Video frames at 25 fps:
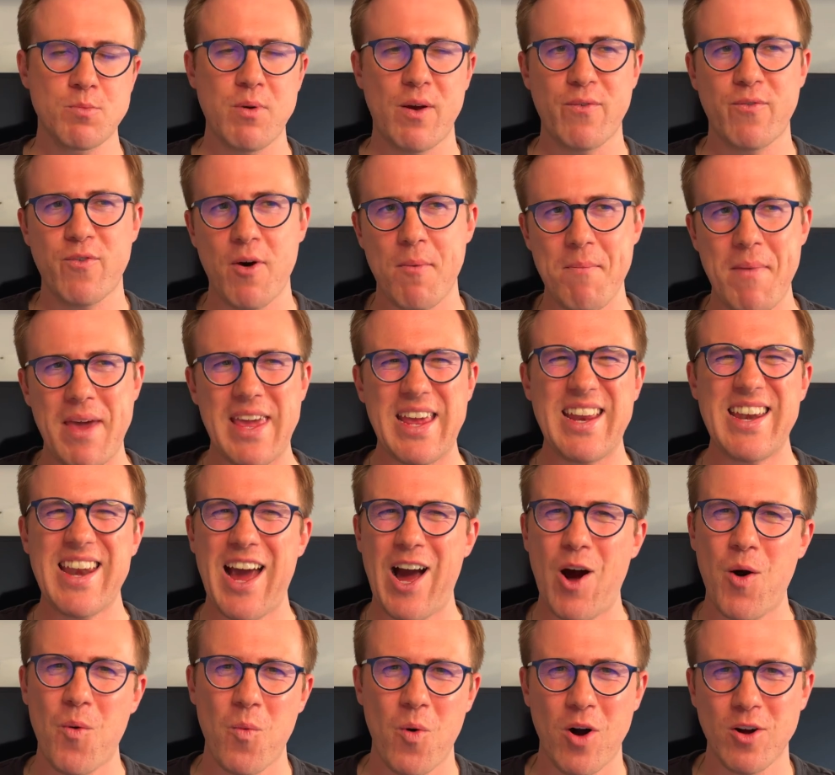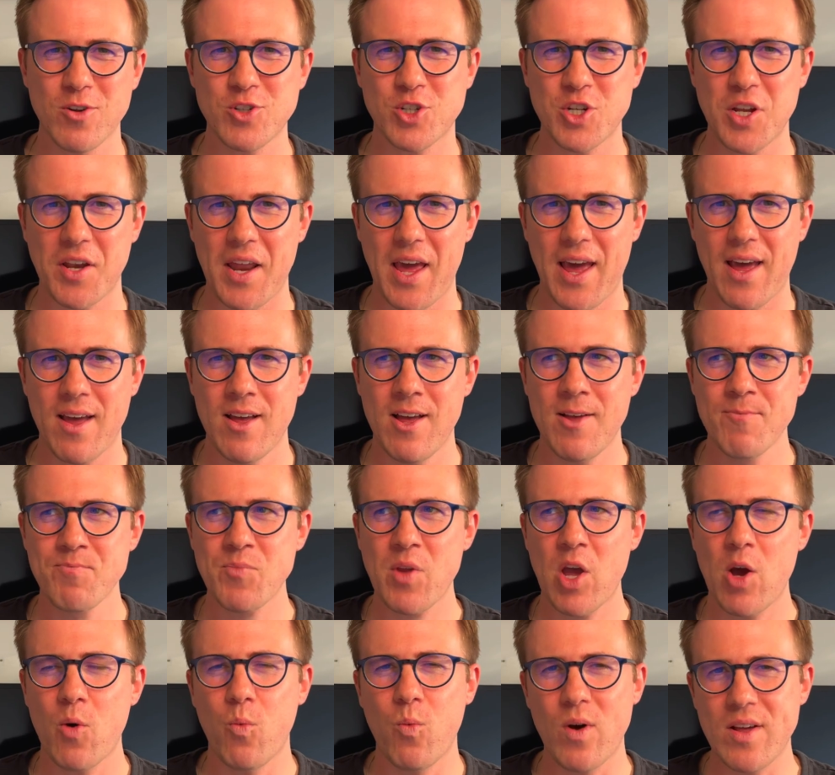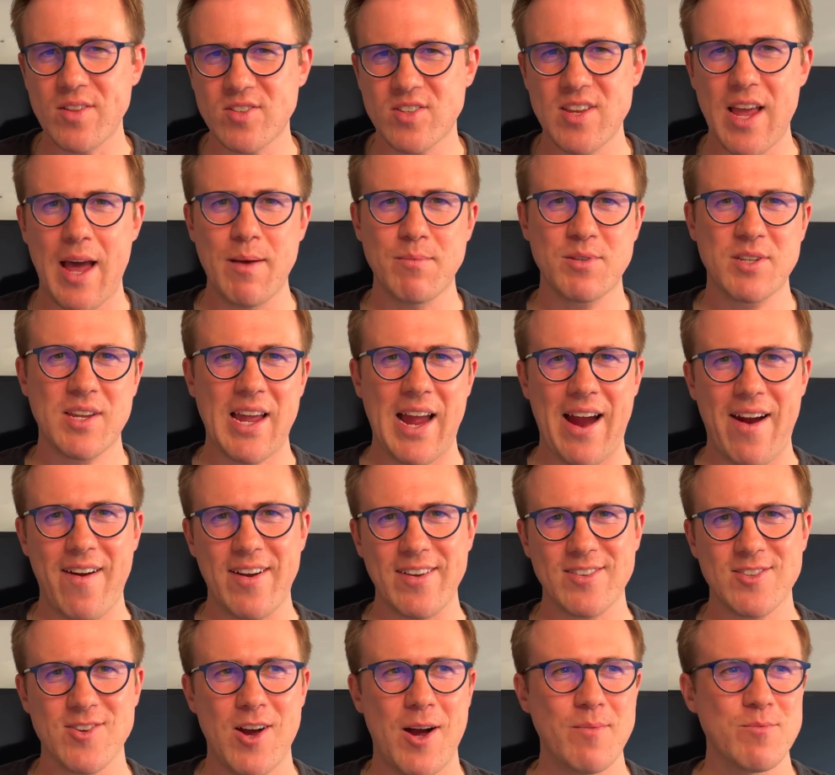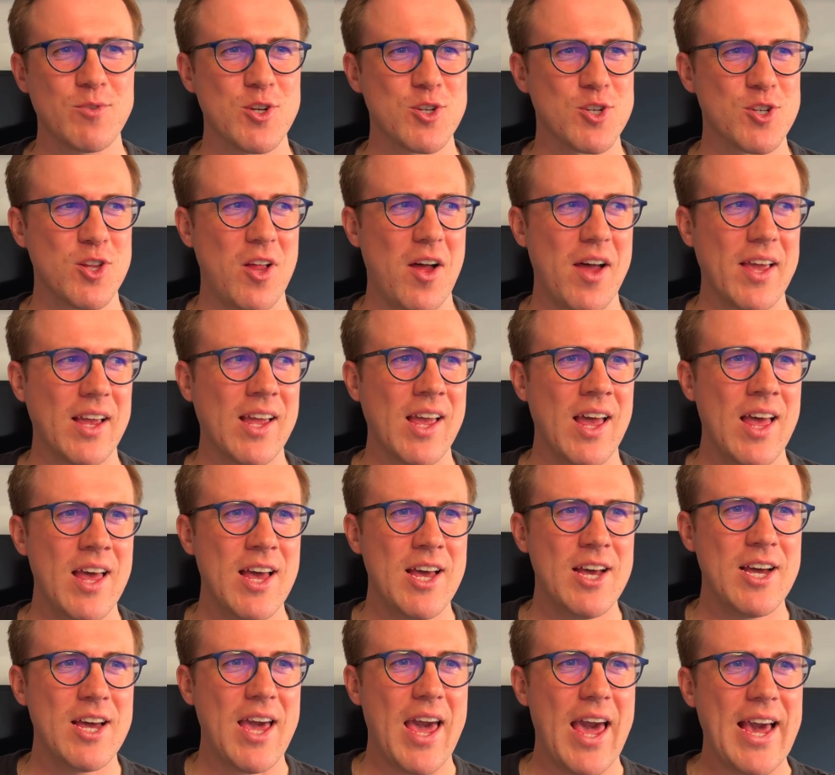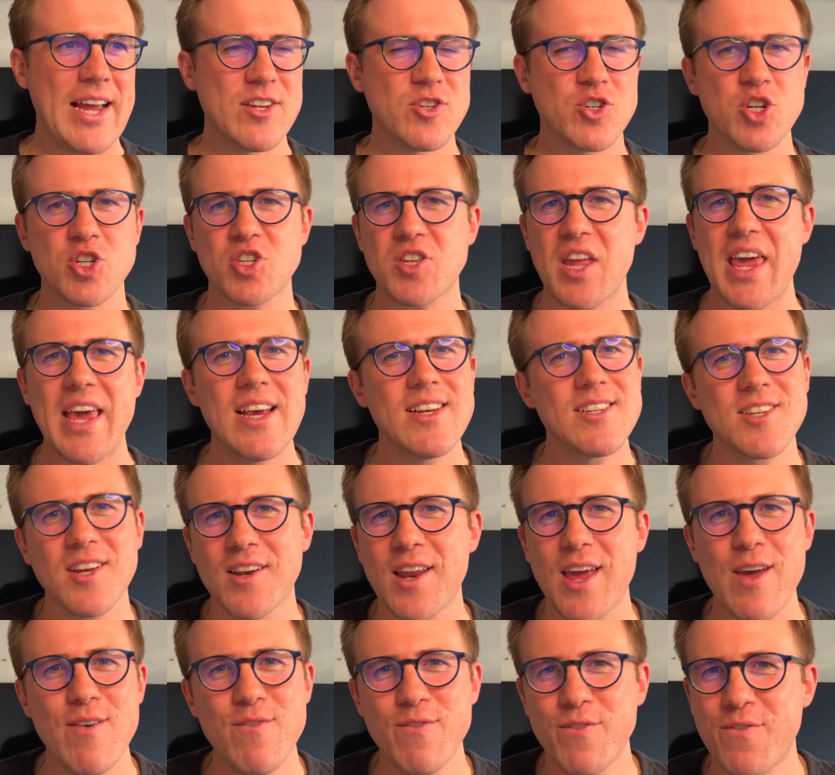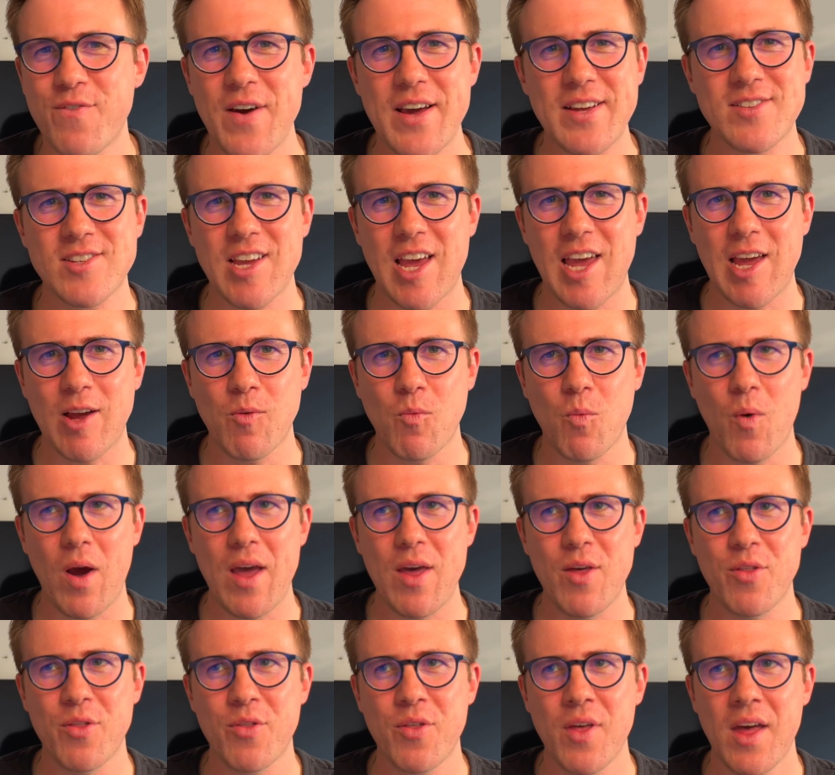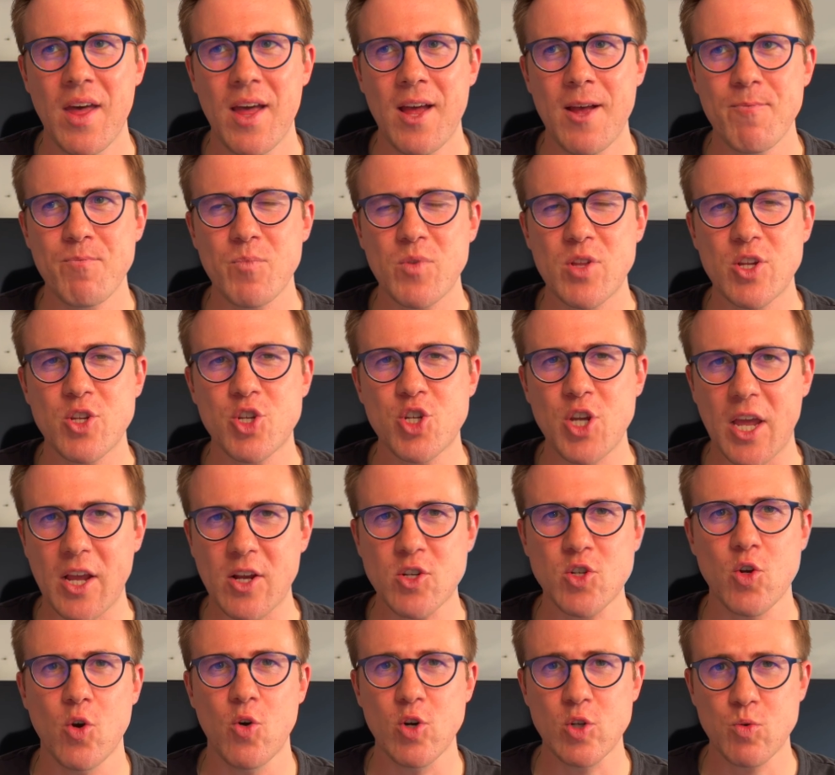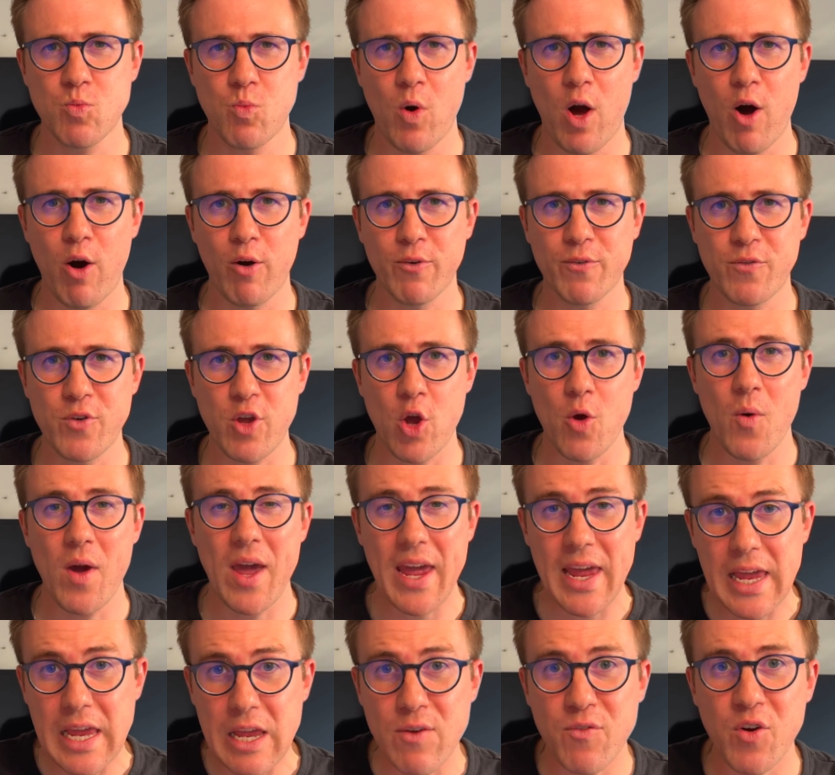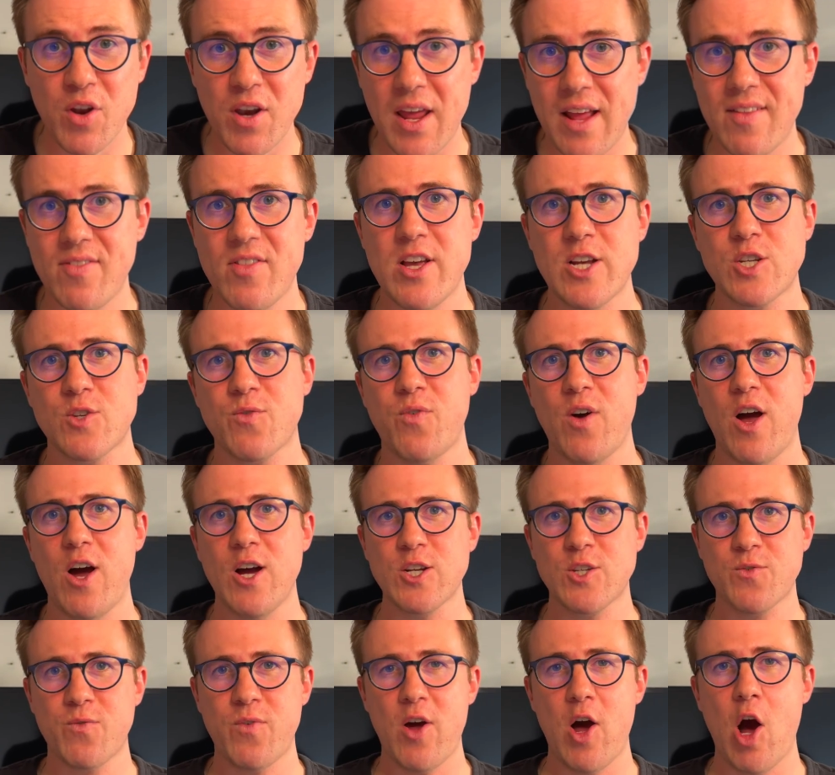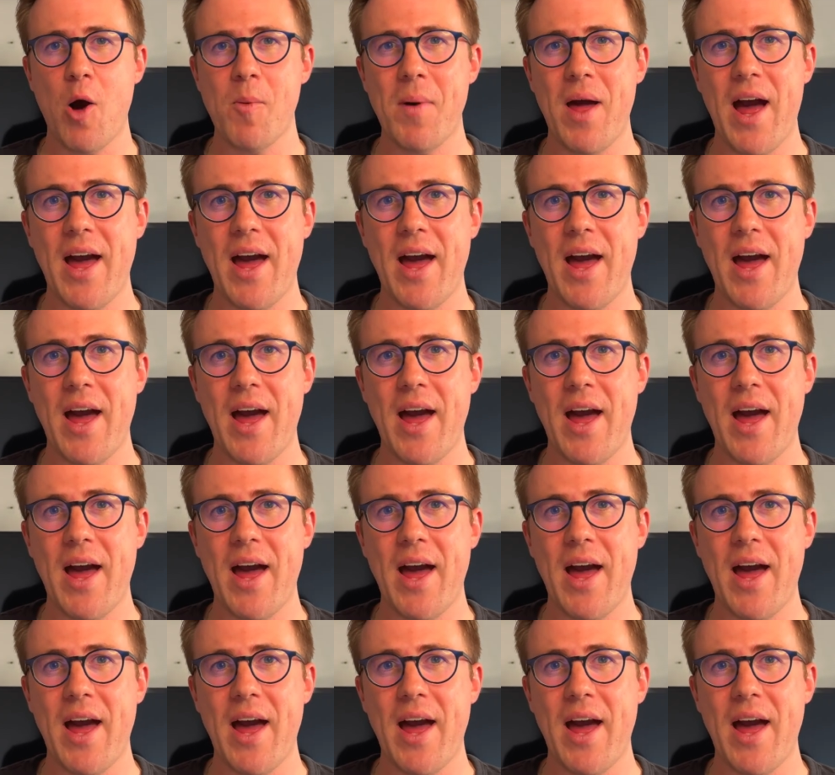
But for me now watching it with Zepp's character, I'm just like, it just isn't in fitting with Jigsaw's worldview, even in this first film.